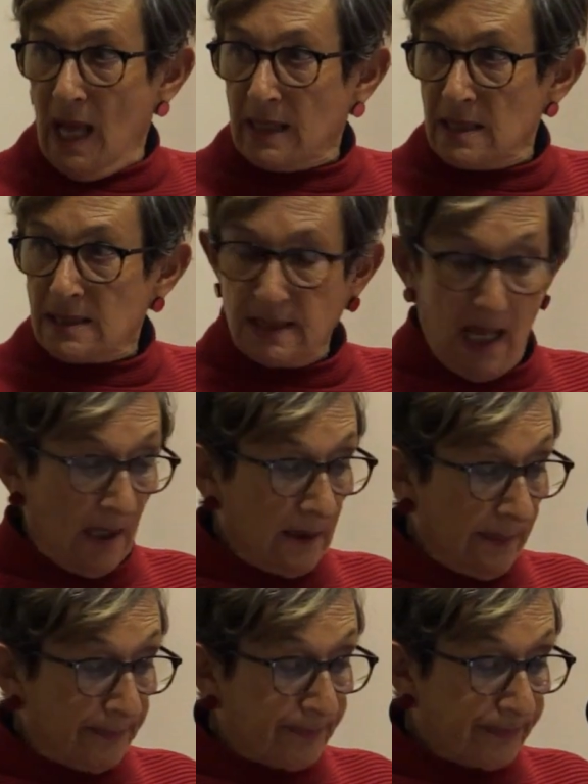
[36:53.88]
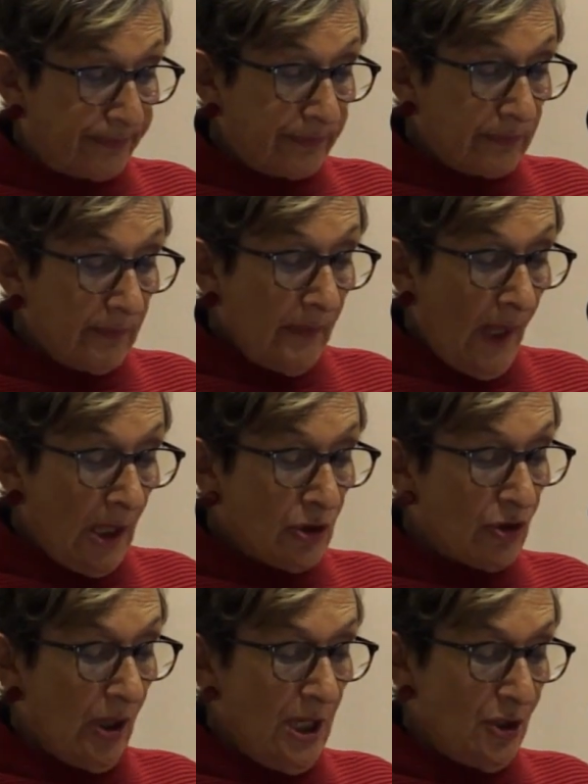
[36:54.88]
And it said,
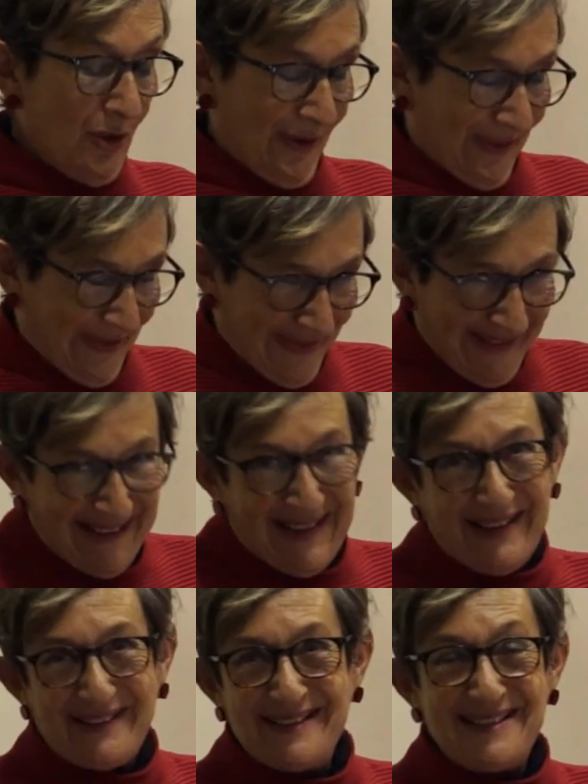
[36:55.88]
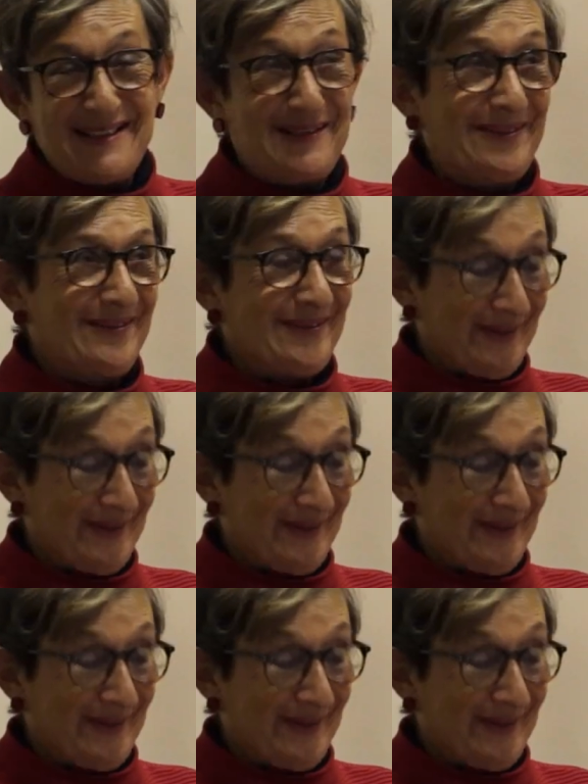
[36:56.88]
this is